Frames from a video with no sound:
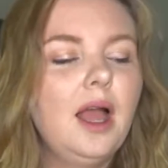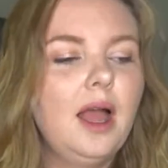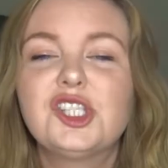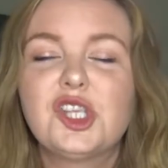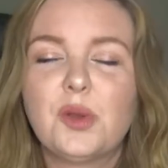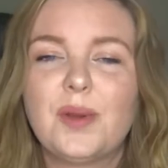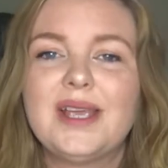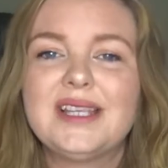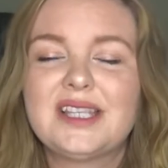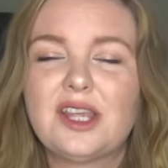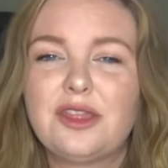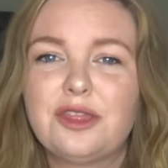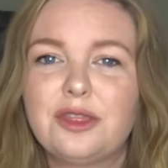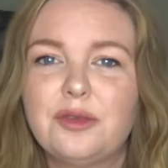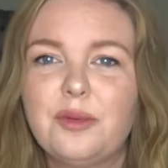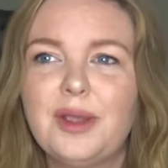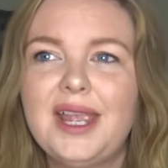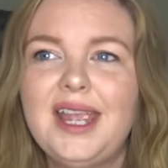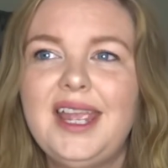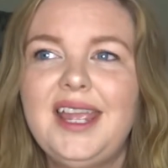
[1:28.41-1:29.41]
So it's a
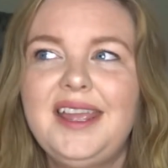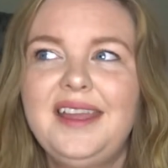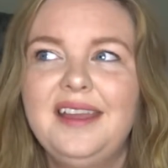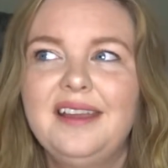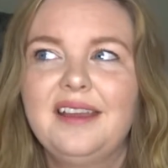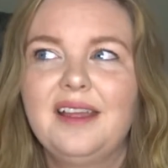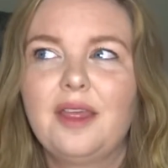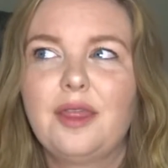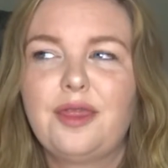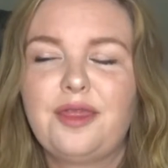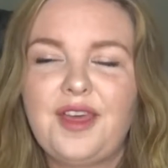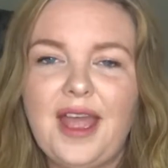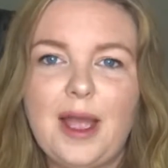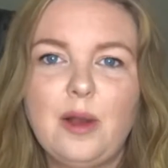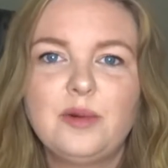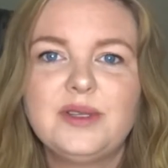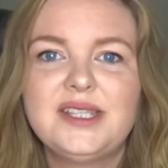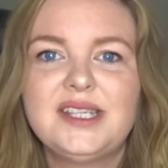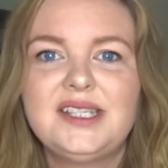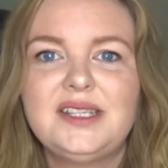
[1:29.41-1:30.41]

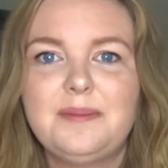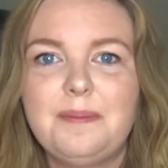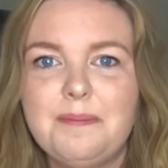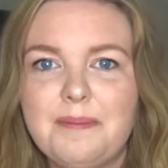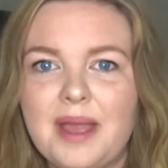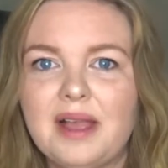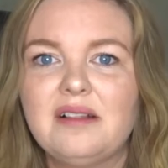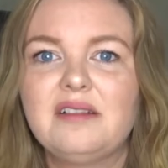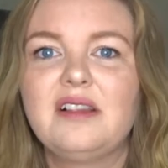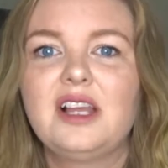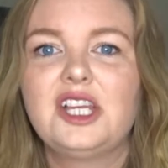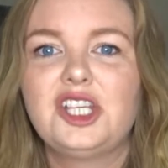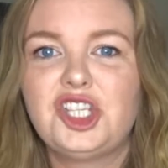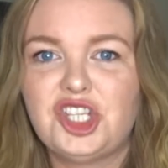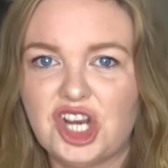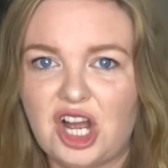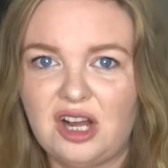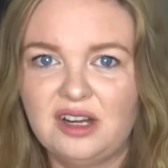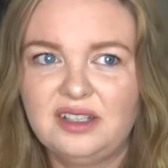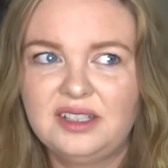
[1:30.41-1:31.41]
3000 ml
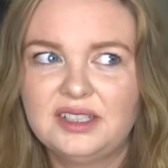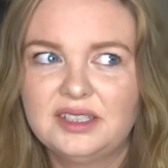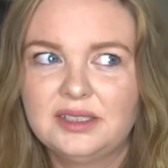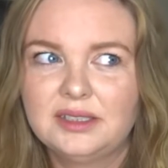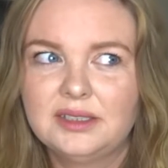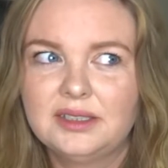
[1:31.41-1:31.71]
jug,